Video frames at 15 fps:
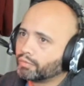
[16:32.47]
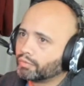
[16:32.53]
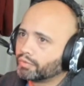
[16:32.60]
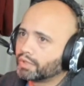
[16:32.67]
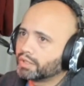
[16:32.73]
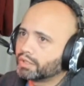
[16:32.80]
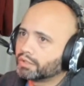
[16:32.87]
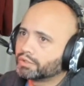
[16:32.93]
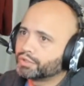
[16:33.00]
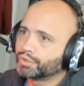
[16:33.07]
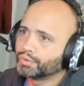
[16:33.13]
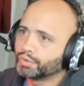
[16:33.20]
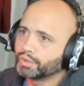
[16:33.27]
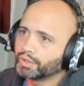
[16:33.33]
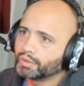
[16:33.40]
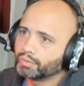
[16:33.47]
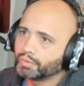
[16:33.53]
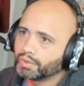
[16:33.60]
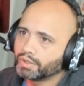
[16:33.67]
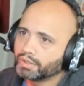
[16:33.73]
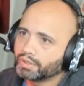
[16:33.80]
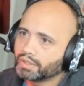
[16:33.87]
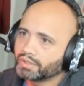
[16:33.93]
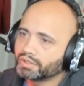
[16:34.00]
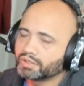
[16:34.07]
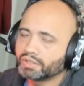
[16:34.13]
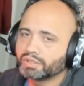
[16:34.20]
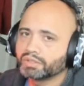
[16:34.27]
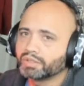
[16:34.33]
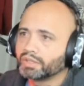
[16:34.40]
that they're doing with
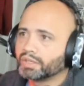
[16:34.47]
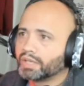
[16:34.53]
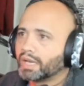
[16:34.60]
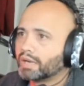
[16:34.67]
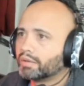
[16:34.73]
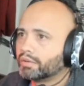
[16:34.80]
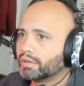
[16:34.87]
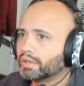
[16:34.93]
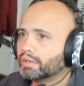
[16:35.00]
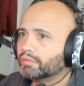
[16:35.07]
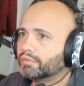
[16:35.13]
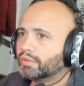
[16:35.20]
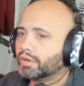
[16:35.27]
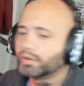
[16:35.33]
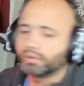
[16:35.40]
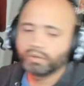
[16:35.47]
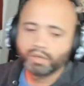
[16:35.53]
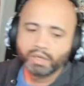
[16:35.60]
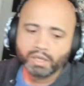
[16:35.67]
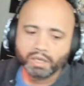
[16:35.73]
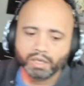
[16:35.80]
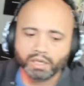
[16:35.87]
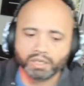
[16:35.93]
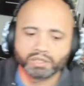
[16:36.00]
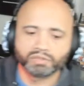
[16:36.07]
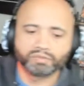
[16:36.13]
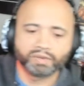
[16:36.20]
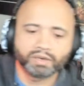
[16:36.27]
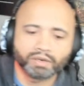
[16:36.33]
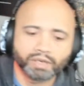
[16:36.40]
assist and counter info is
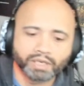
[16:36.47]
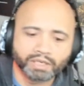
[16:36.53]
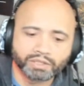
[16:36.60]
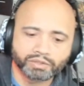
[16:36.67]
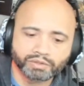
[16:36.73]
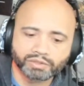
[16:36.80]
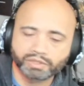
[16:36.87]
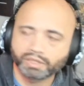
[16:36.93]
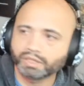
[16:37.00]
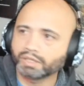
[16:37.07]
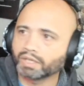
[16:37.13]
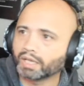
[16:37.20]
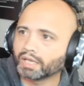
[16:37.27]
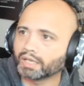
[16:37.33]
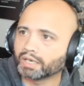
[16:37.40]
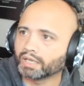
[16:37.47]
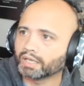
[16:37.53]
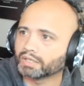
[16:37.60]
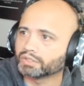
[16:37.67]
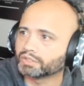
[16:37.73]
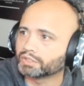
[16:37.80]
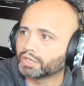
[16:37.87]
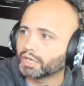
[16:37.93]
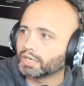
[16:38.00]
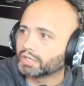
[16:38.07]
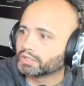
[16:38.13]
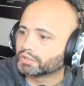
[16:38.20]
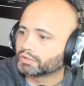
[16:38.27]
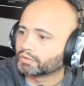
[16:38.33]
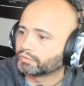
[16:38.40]
very interesting, and it has
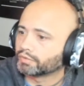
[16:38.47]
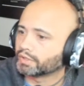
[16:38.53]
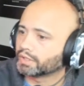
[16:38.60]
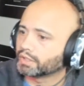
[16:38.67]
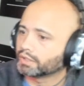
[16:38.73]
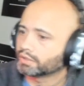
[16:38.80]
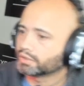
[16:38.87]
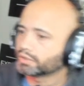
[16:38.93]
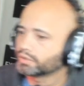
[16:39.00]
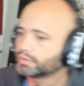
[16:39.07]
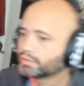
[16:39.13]
changed over the years.